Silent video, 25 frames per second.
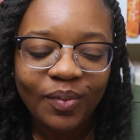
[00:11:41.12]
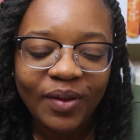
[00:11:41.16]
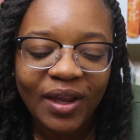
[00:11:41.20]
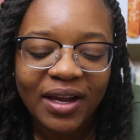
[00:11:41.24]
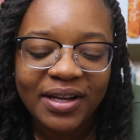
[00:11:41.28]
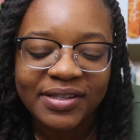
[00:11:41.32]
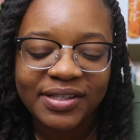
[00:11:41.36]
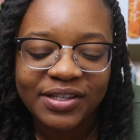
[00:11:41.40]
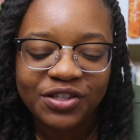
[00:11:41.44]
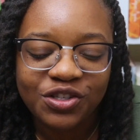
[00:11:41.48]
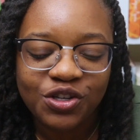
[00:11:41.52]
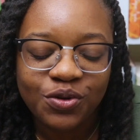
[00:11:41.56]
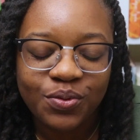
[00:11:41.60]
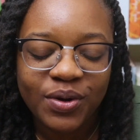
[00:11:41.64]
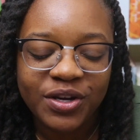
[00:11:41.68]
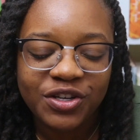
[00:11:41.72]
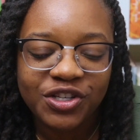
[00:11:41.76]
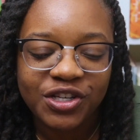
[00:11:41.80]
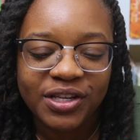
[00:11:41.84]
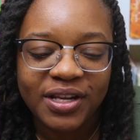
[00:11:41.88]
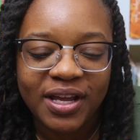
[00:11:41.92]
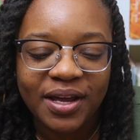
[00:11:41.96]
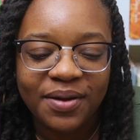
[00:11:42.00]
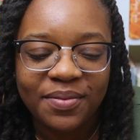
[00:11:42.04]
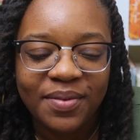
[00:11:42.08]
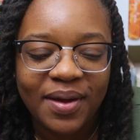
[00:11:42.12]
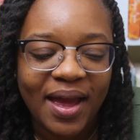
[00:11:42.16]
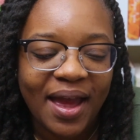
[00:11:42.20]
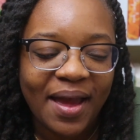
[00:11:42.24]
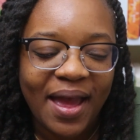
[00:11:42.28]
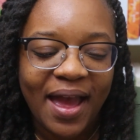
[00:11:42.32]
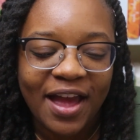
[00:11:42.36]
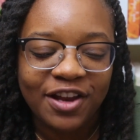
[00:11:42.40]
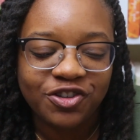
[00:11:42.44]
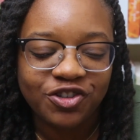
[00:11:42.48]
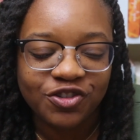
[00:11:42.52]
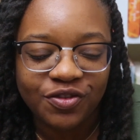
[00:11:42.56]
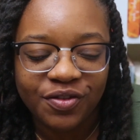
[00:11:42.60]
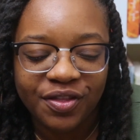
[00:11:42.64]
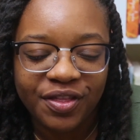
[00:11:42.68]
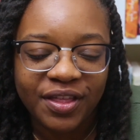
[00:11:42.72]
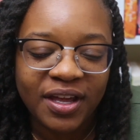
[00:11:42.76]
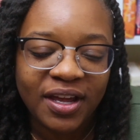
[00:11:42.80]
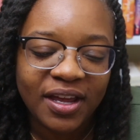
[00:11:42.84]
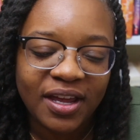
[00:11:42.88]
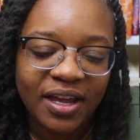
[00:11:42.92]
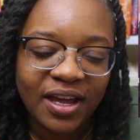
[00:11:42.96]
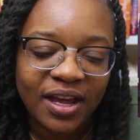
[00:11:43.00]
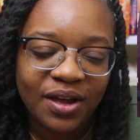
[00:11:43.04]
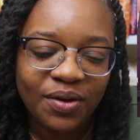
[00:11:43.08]
a situation that had you
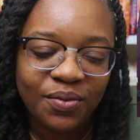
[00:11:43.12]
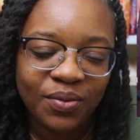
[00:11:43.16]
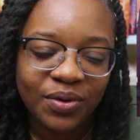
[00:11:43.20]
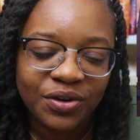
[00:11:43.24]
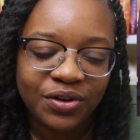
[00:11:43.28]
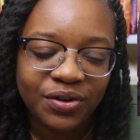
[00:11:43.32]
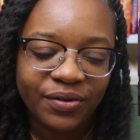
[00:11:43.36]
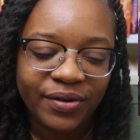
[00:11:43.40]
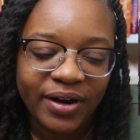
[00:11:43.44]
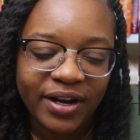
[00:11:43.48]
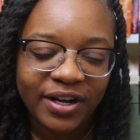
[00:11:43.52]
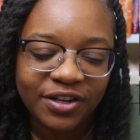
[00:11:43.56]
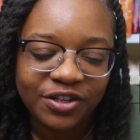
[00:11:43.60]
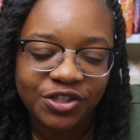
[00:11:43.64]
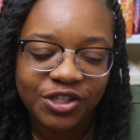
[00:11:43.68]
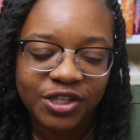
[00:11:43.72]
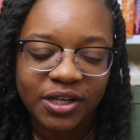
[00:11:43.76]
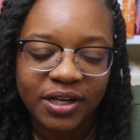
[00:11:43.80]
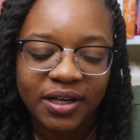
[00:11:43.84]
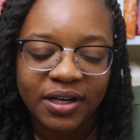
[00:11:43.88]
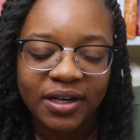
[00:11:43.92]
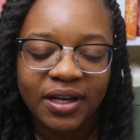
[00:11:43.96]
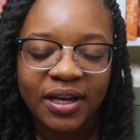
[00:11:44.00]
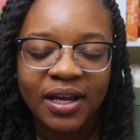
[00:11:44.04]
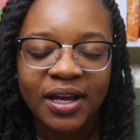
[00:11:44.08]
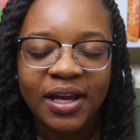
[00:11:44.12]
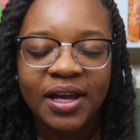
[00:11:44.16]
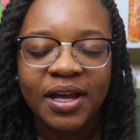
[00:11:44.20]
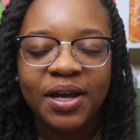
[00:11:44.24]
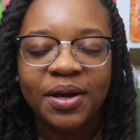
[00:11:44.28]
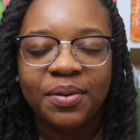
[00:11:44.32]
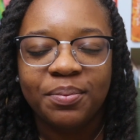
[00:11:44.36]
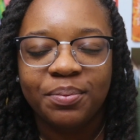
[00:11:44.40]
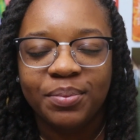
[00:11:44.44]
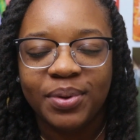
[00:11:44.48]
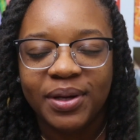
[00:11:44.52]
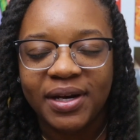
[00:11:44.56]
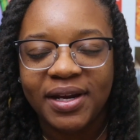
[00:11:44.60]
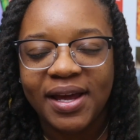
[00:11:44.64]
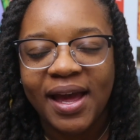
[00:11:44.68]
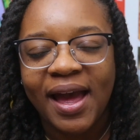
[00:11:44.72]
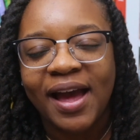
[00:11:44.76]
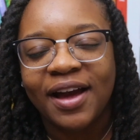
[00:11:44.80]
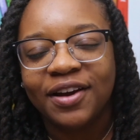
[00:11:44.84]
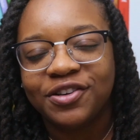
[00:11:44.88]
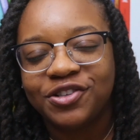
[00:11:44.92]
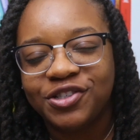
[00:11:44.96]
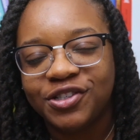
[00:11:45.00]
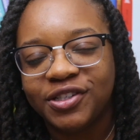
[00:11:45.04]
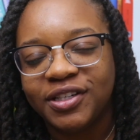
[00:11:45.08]
thinking in one direction, but
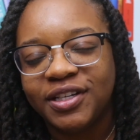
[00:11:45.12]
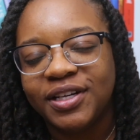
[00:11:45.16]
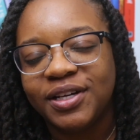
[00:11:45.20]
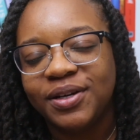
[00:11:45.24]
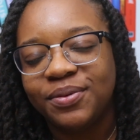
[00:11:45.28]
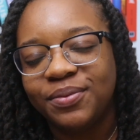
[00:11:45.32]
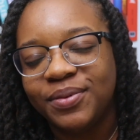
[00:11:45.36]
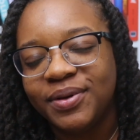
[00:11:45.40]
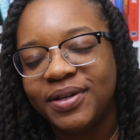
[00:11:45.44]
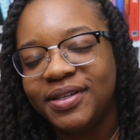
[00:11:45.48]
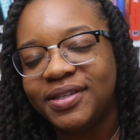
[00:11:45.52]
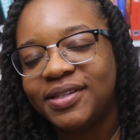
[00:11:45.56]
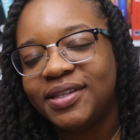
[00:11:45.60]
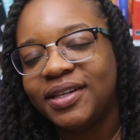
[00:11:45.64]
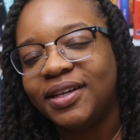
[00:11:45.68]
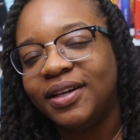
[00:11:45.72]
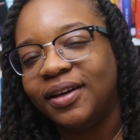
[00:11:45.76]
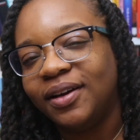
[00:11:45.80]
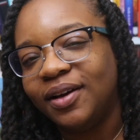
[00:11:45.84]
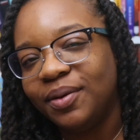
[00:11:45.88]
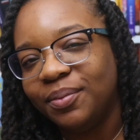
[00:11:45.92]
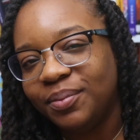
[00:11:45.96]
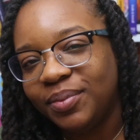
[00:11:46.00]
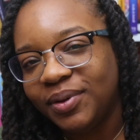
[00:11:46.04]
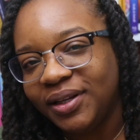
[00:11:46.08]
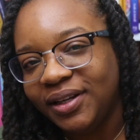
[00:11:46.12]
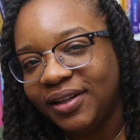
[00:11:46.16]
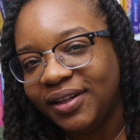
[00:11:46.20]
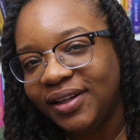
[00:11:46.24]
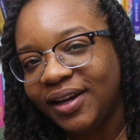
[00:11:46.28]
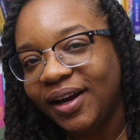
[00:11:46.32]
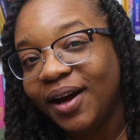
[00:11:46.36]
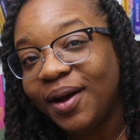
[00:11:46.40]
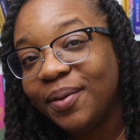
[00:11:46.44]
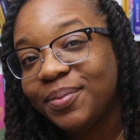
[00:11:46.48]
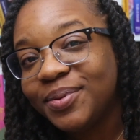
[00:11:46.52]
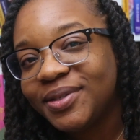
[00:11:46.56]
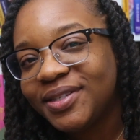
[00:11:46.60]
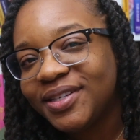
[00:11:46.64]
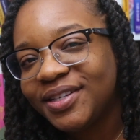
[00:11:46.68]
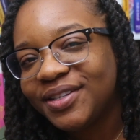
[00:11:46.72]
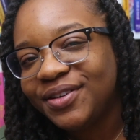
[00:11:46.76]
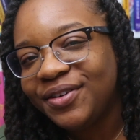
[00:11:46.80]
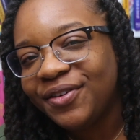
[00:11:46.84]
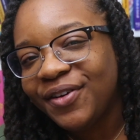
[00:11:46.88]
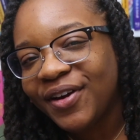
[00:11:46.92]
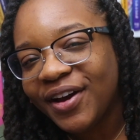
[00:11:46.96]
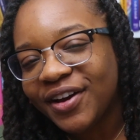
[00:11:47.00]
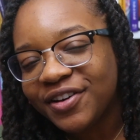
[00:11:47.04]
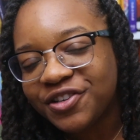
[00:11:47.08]
actually it was in a completely opposite
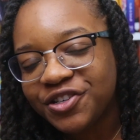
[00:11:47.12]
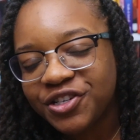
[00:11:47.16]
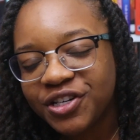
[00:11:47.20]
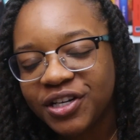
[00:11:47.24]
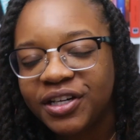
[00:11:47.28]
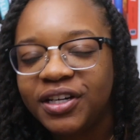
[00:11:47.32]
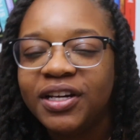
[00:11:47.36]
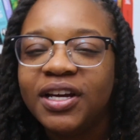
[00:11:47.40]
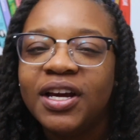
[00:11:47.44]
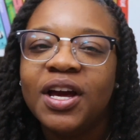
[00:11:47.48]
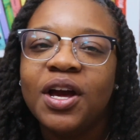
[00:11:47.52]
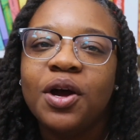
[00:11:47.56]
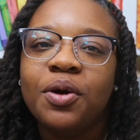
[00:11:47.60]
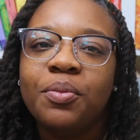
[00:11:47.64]
direction.